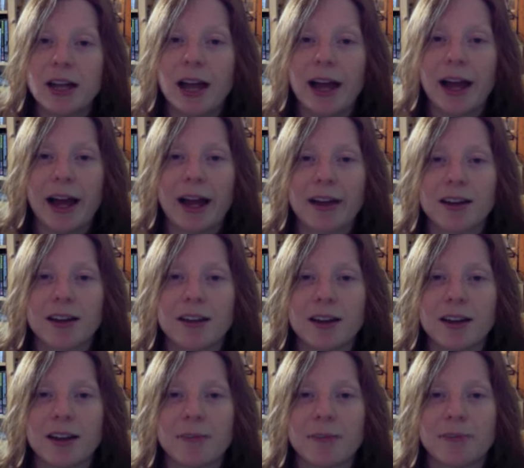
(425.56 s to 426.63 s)
and
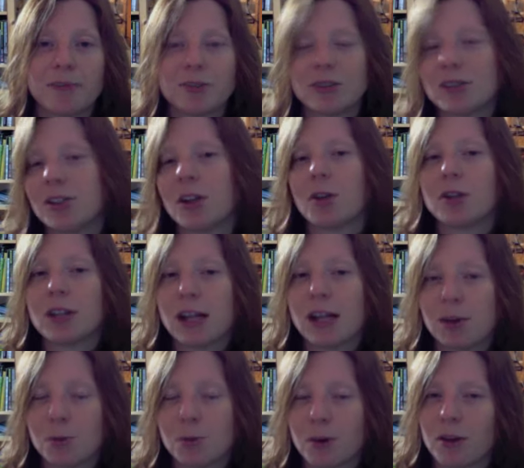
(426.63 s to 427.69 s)
tell
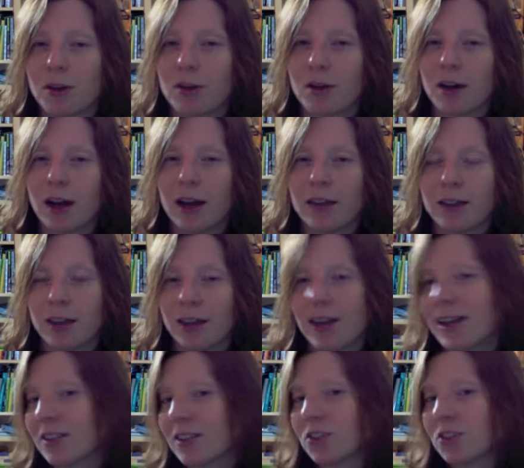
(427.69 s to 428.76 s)
you whether I think
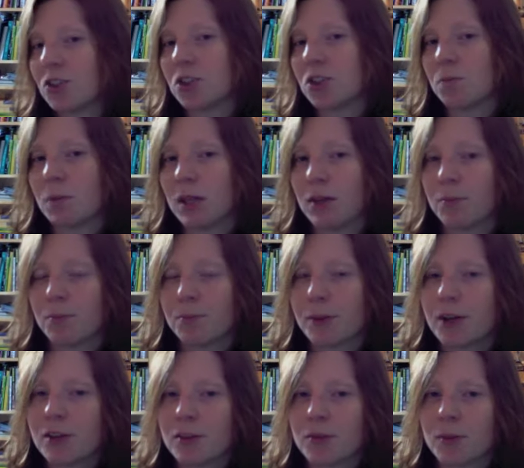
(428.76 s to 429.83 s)
yes, you should be
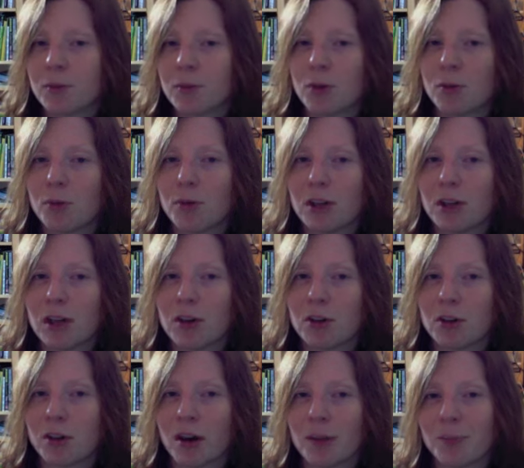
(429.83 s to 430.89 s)
part of the promo video or
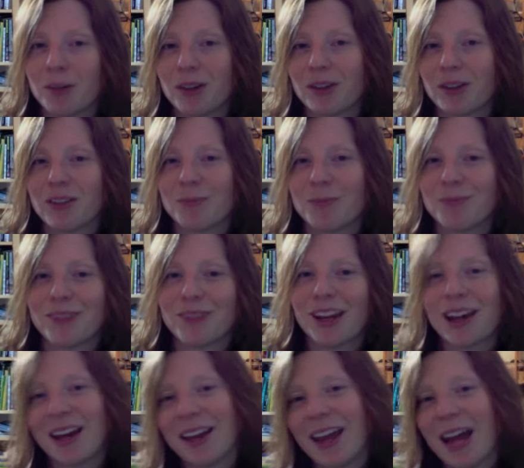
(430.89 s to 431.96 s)
not, because
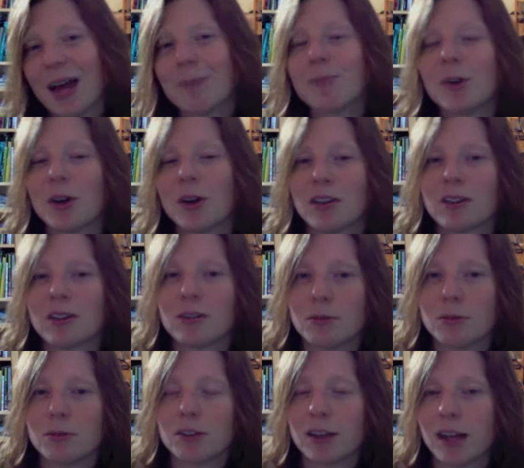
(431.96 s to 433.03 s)
I am going
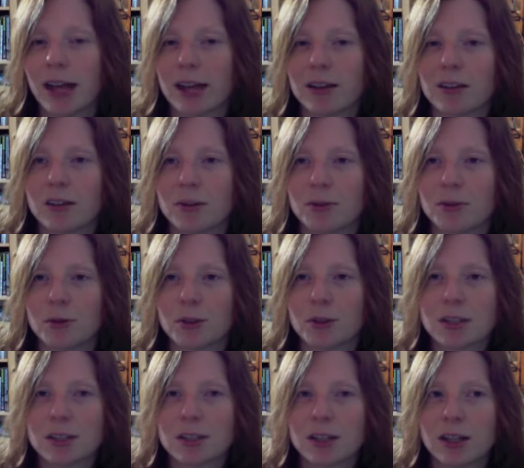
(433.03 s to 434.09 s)
to select, of
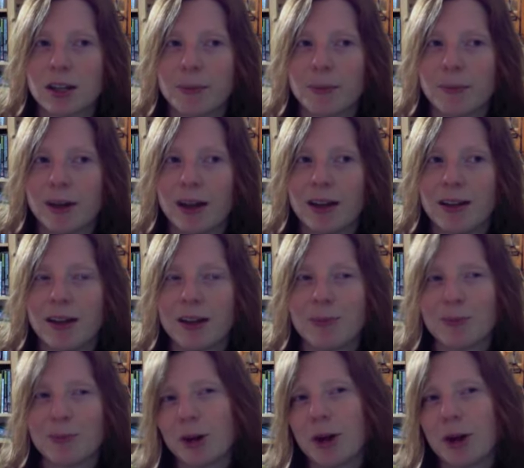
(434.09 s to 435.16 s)
course. I'm
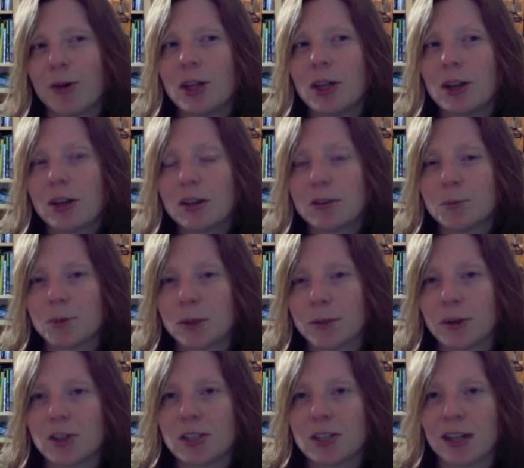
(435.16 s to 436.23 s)
only going to
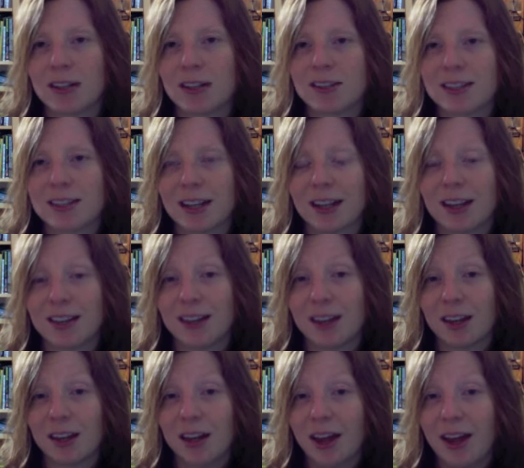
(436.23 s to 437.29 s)
promo channels that I think